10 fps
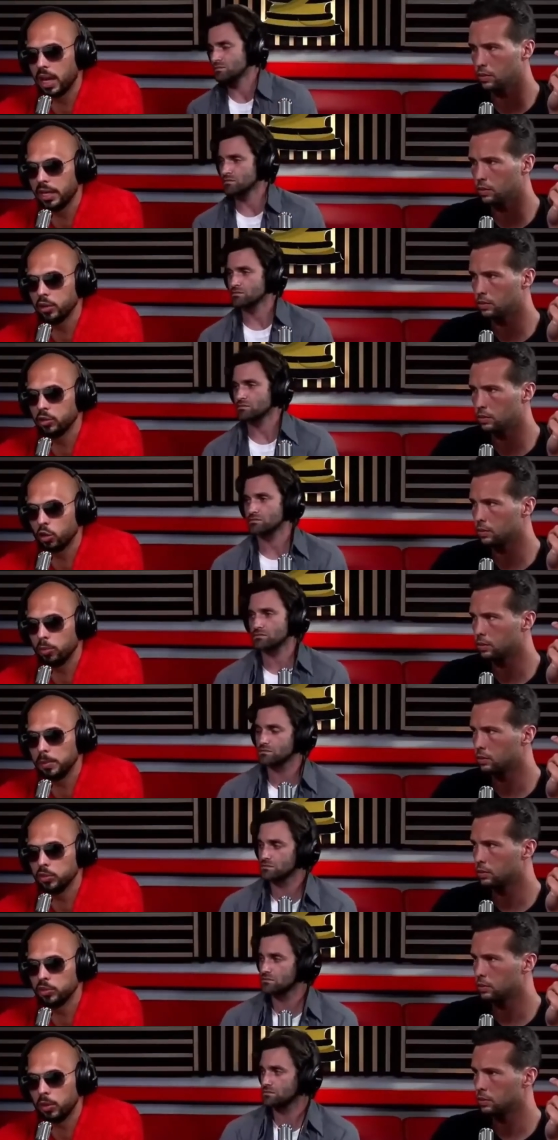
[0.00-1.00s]
Speaker 1: I can control
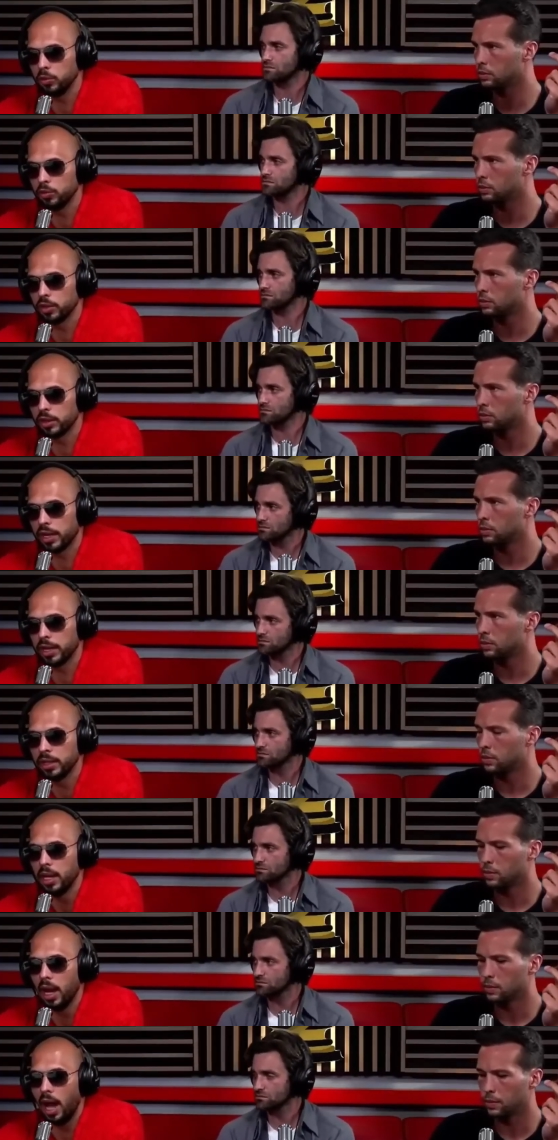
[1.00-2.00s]
people's emotions like that.
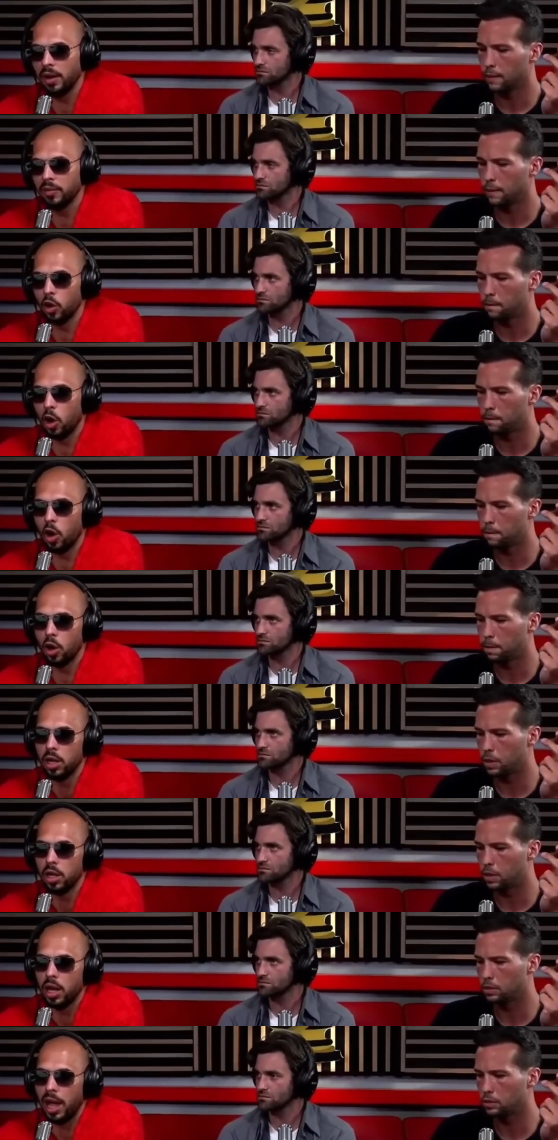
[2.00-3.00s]
I've not
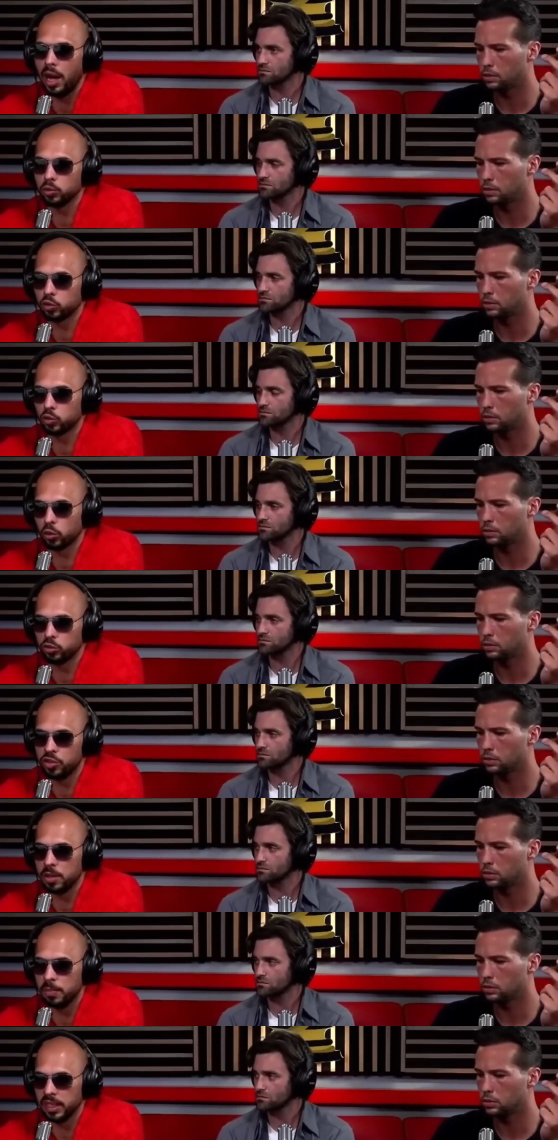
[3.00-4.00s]
outsource
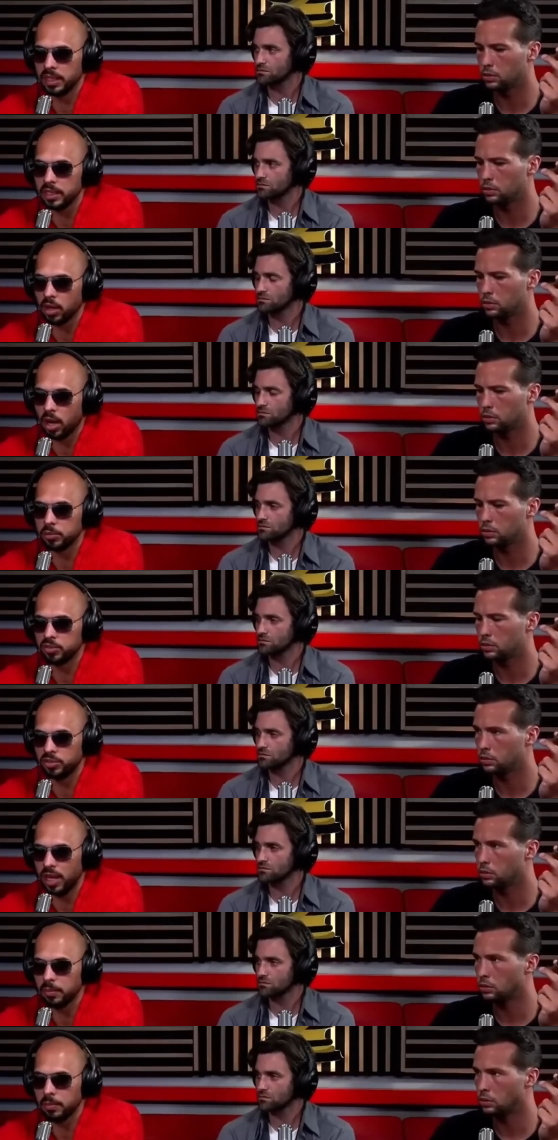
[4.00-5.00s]
the ability to
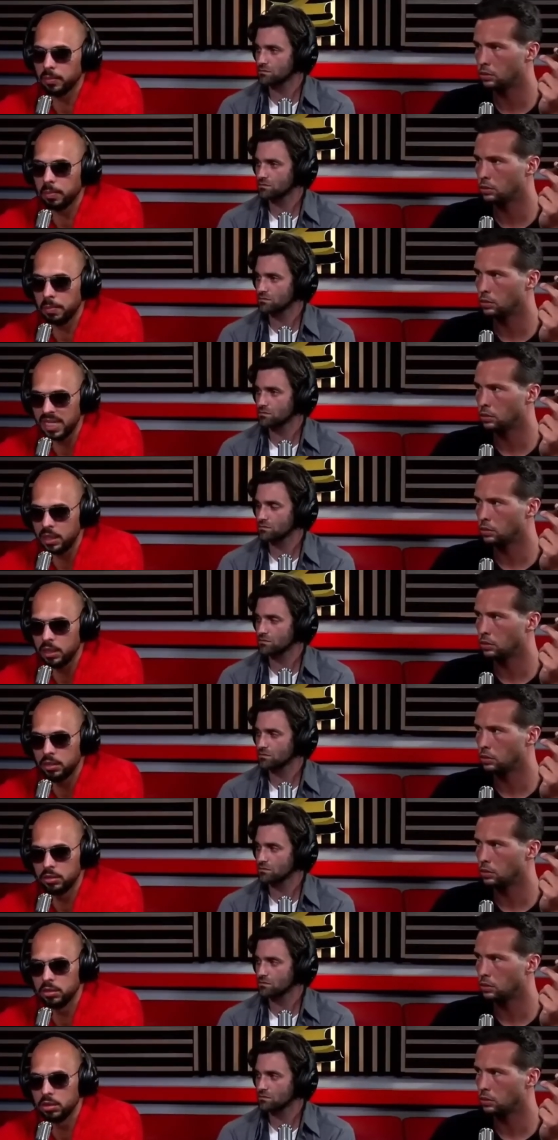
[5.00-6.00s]
upset me
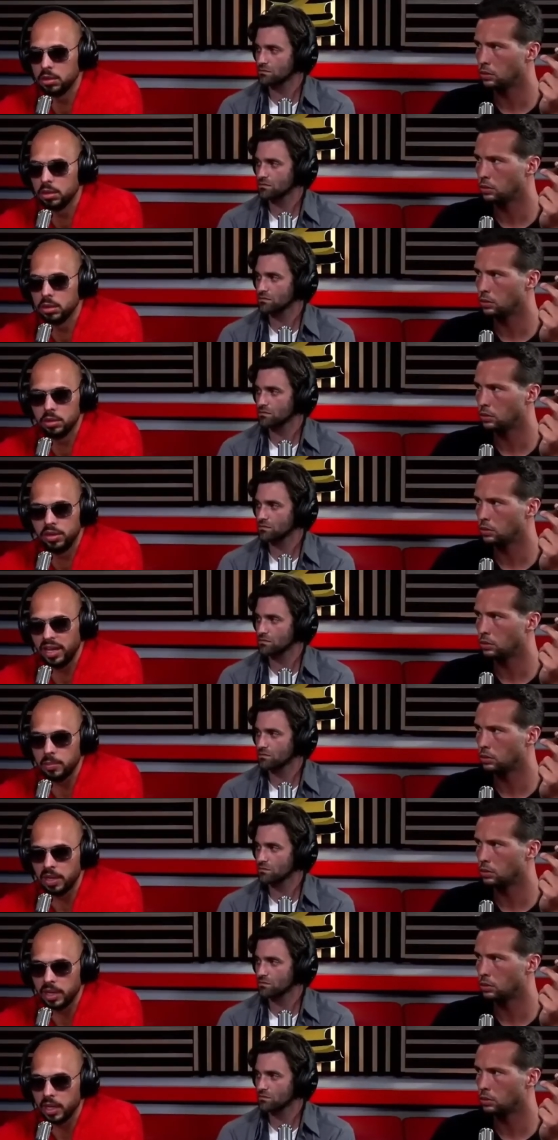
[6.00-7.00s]
to
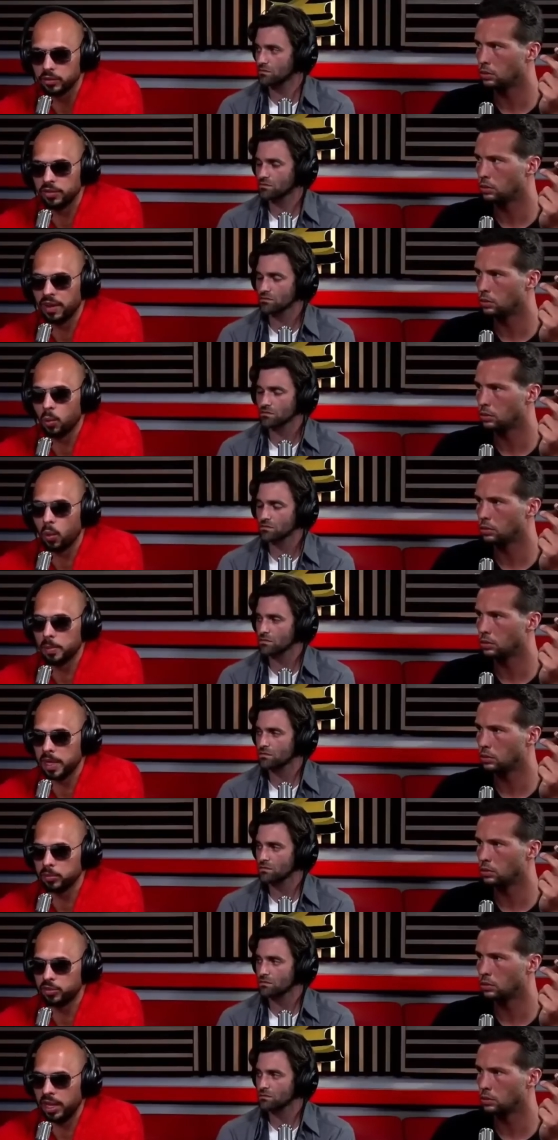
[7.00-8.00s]
anybody else. If I want to
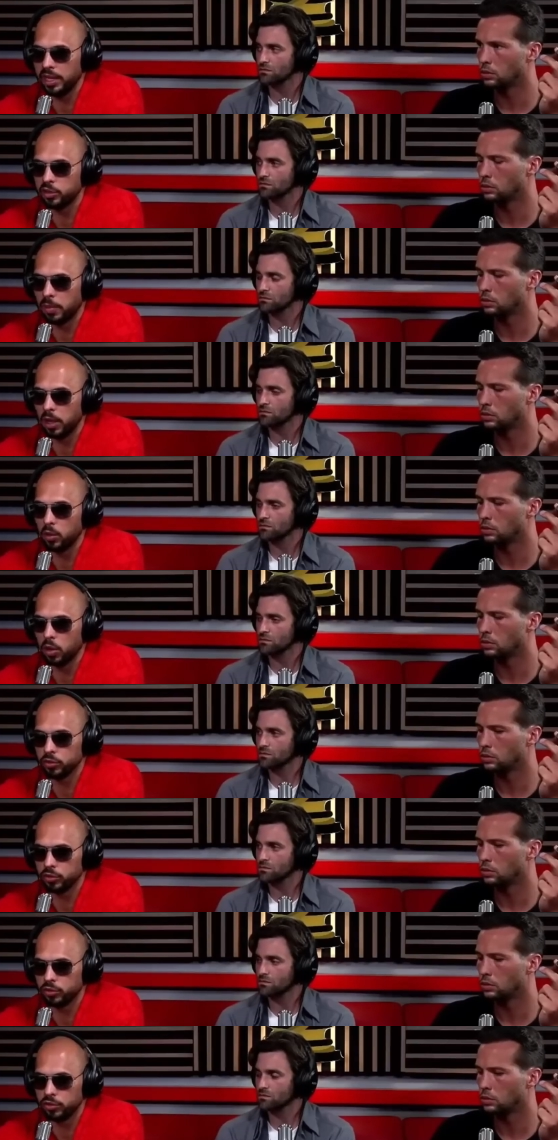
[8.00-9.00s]
be upset, it's my own
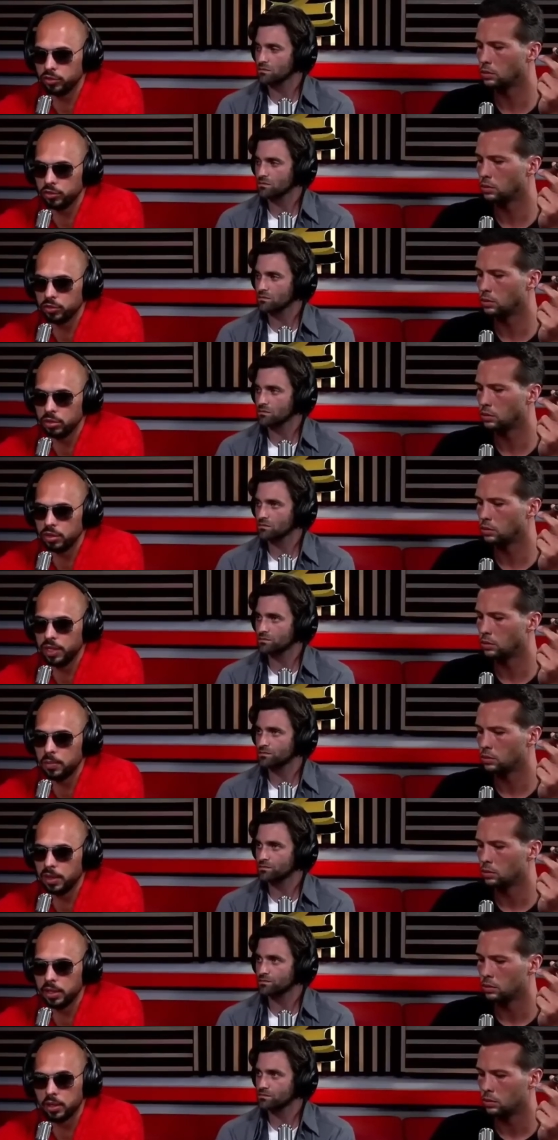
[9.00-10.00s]
conscious decision. If
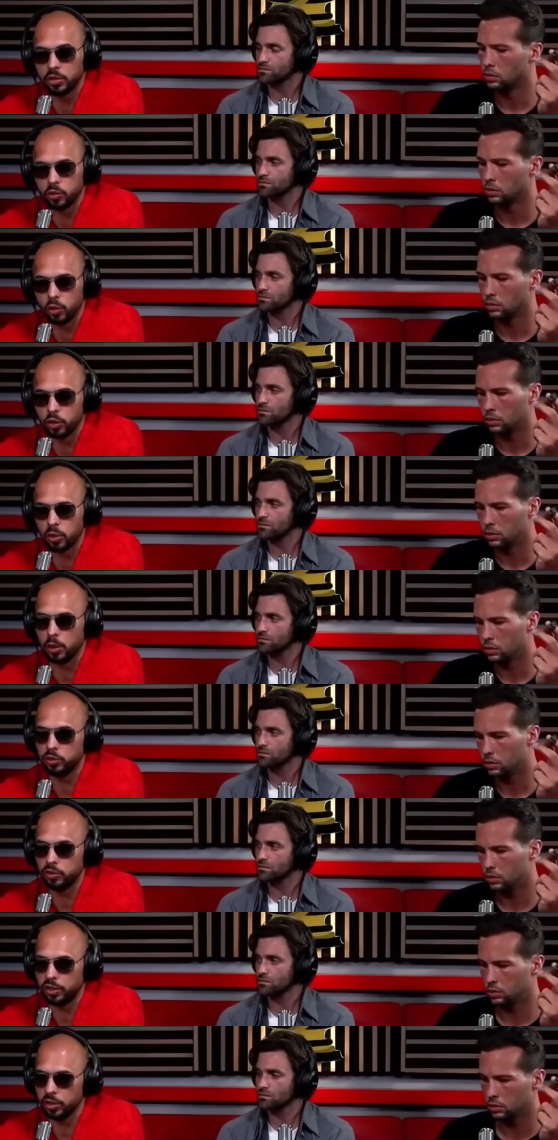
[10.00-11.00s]
anybody can control your
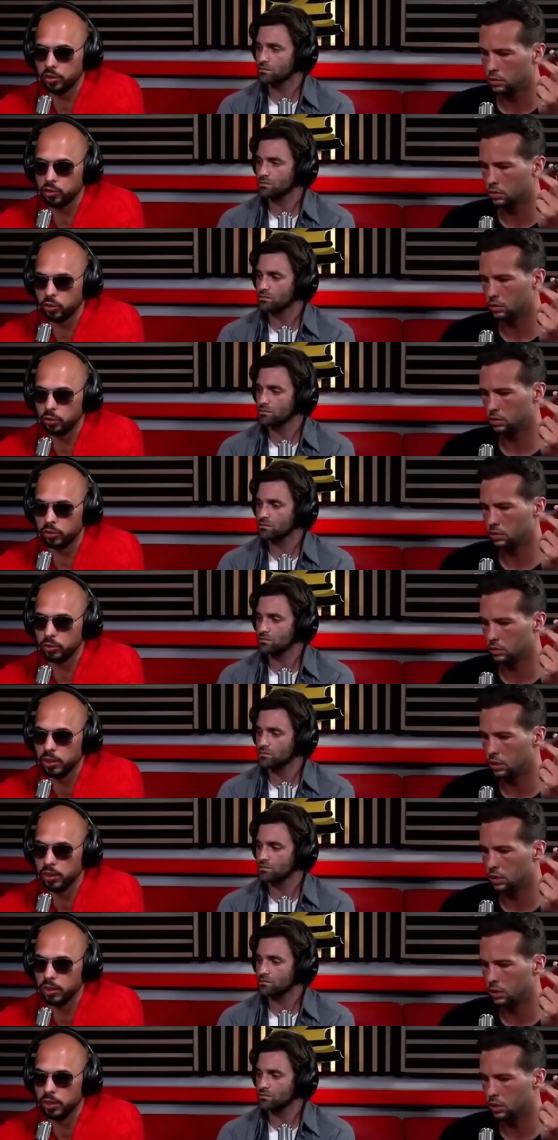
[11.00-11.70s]
emotions, they can control you.